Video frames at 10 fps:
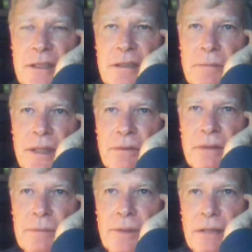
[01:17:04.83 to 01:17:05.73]
in a better
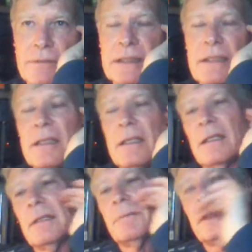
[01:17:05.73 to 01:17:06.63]
way probably.
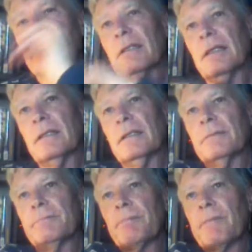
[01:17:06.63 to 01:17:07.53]
But
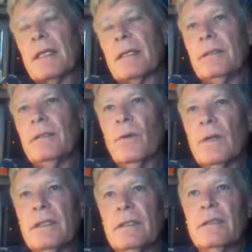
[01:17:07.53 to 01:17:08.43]
you're
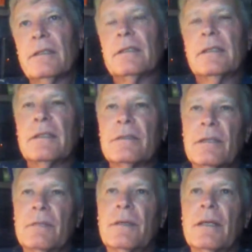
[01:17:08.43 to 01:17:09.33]
working on a
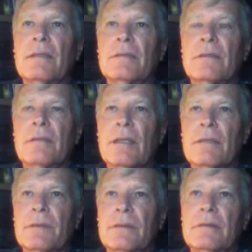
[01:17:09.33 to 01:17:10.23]
subconscious
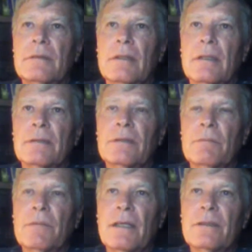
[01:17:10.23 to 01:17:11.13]
level.
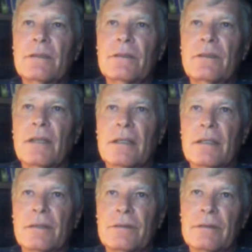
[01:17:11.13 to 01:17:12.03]
Subconscious, you're not
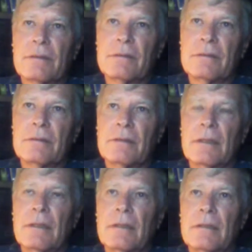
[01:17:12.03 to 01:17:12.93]
conscious.
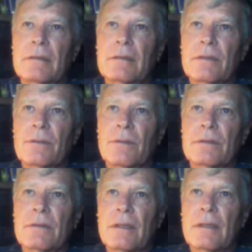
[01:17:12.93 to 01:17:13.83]
In other
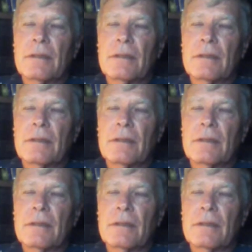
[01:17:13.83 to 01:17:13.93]
words,